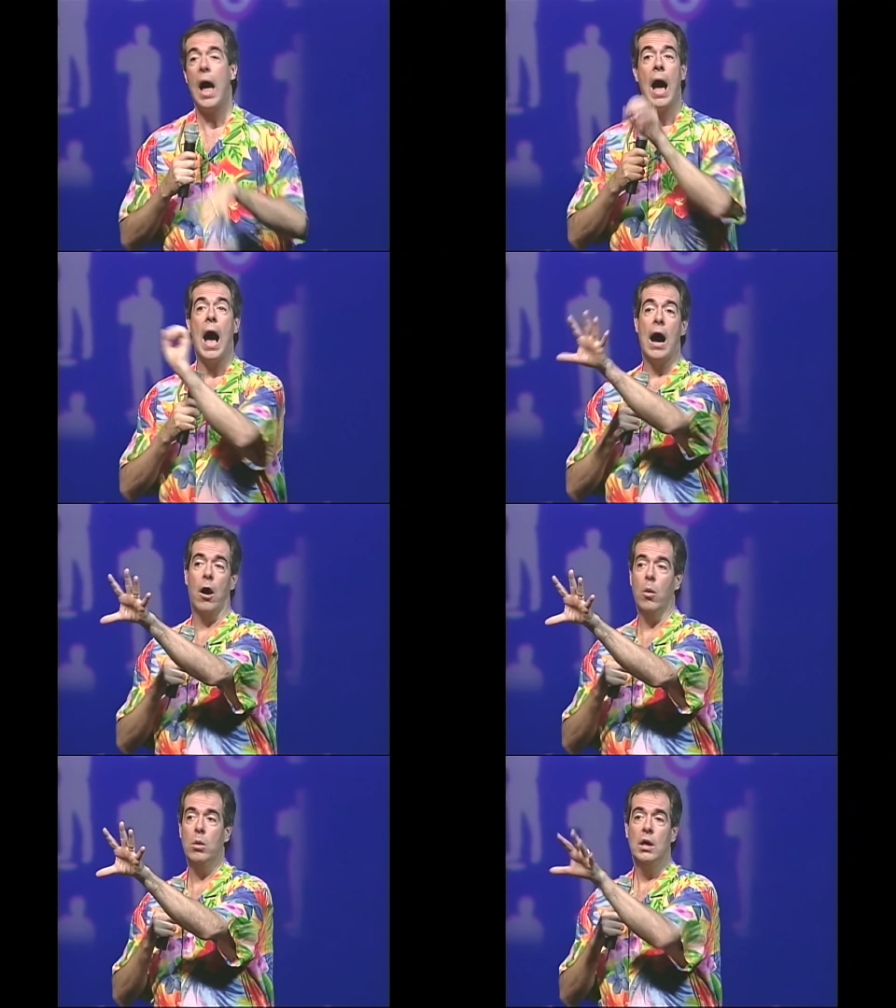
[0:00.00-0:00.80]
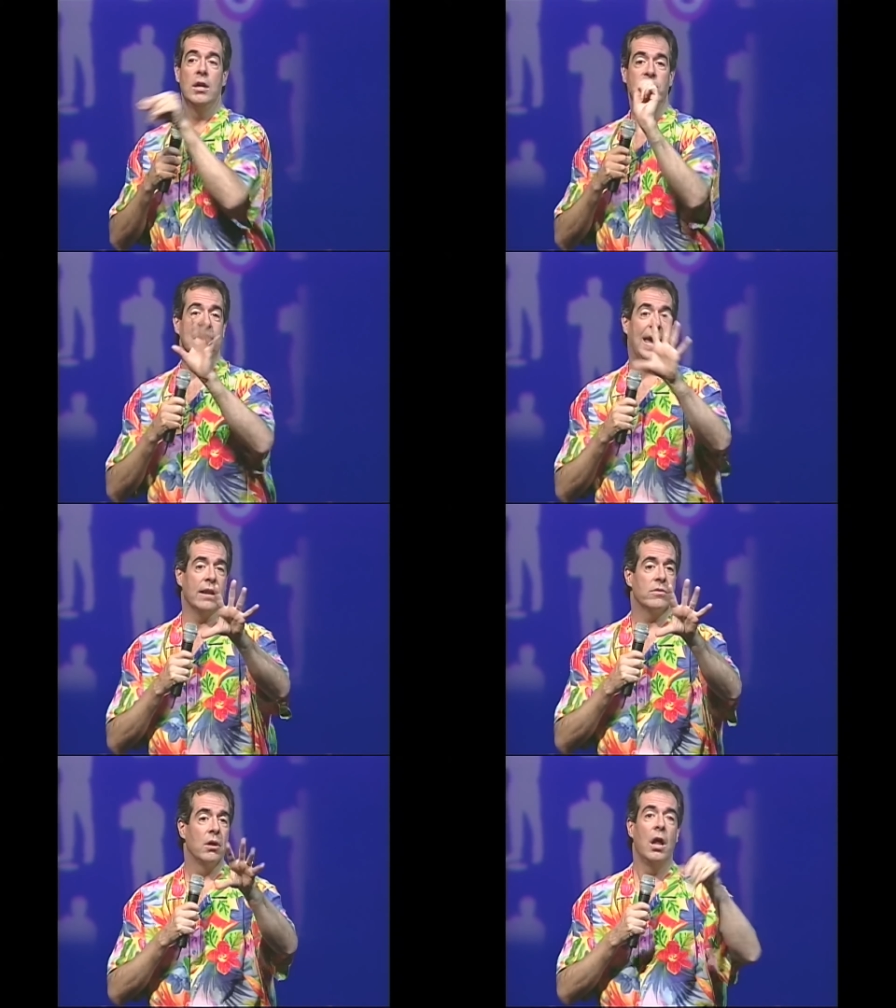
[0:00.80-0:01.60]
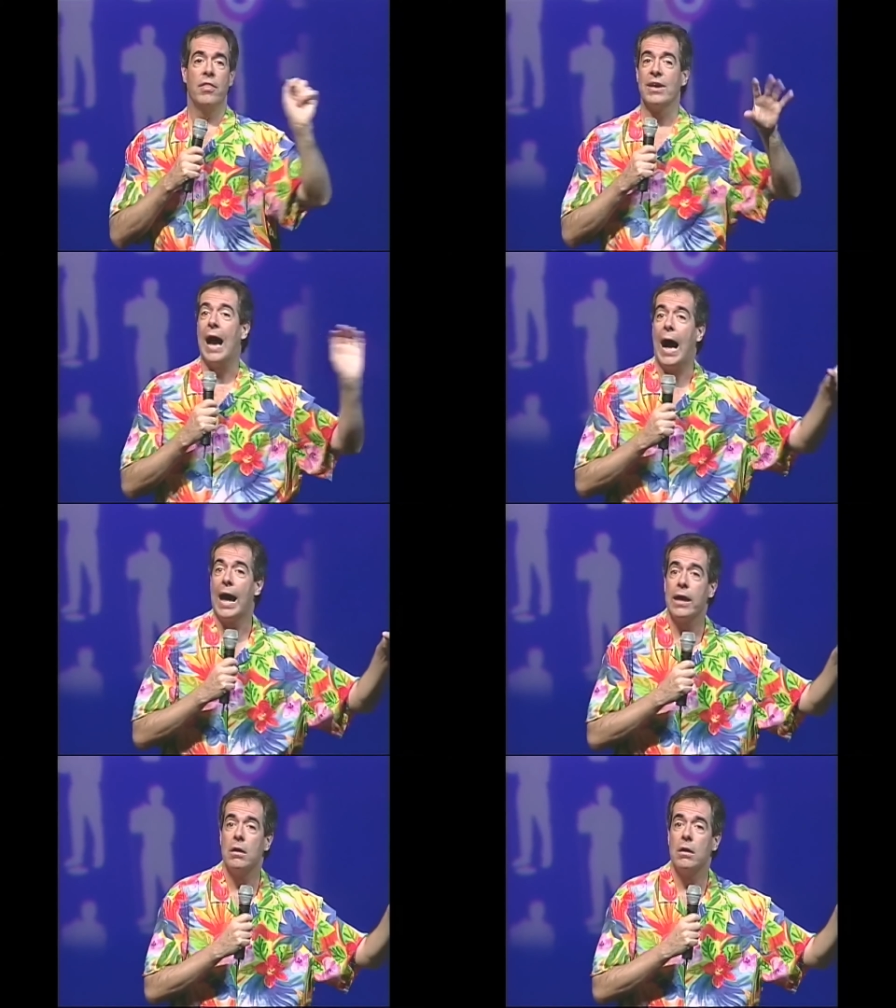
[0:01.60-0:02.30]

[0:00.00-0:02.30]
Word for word: how to get the guy.